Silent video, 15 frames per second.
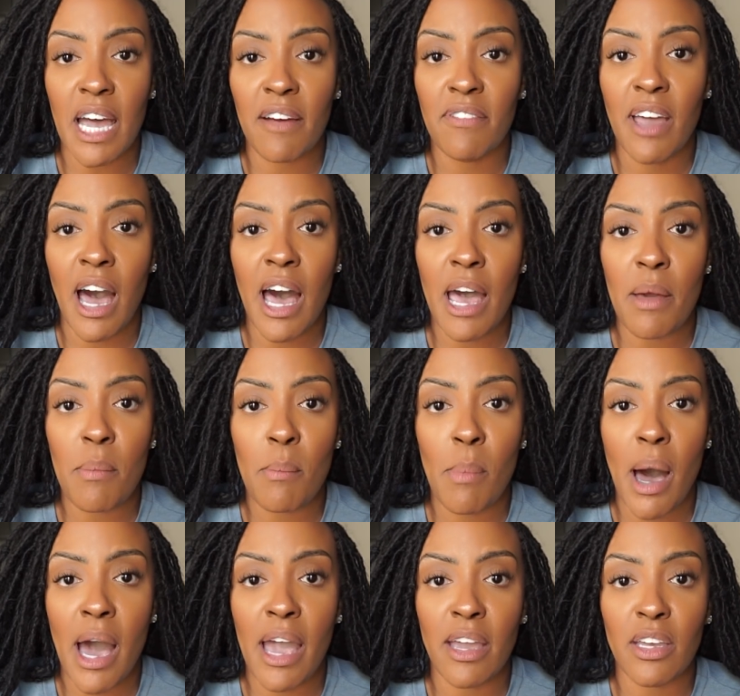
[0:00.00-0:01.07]
I've got
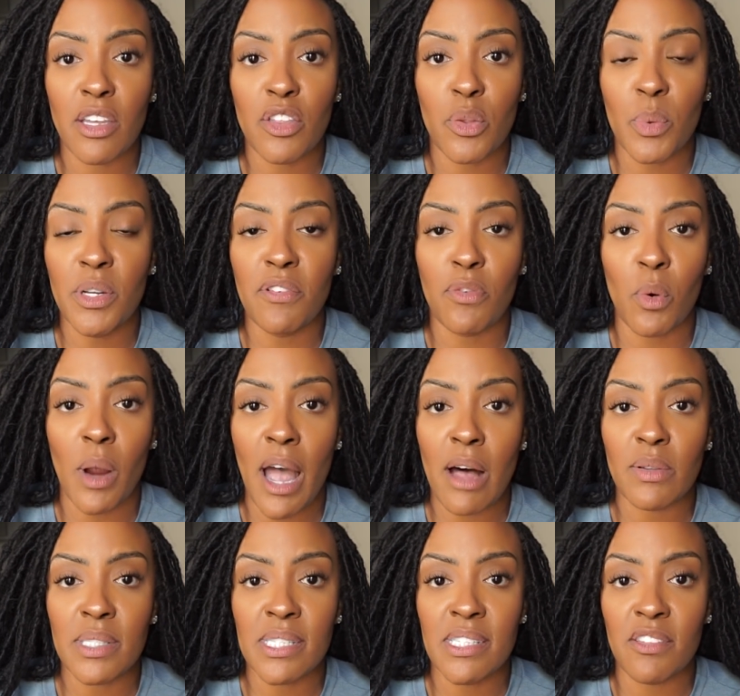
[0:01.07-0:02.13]
my 3 to 4
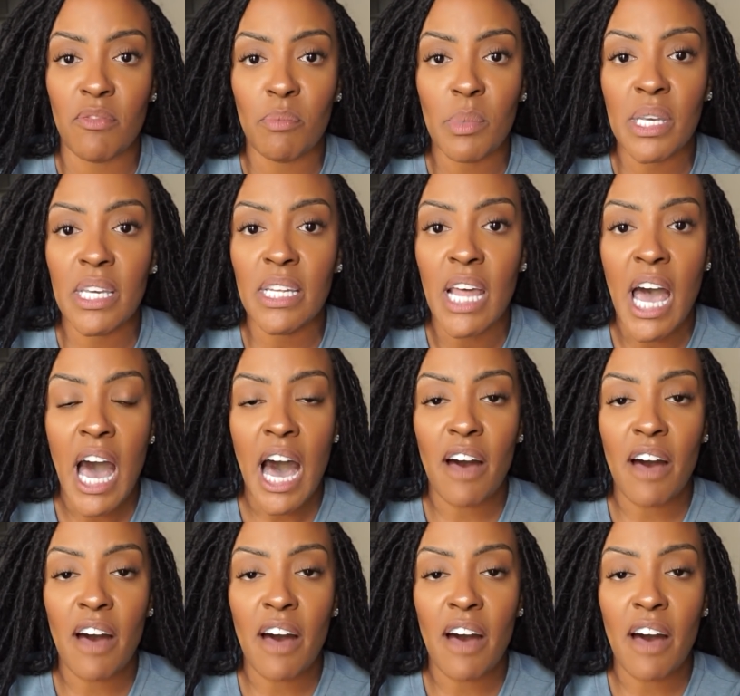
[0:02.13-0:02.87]
ounces of meat.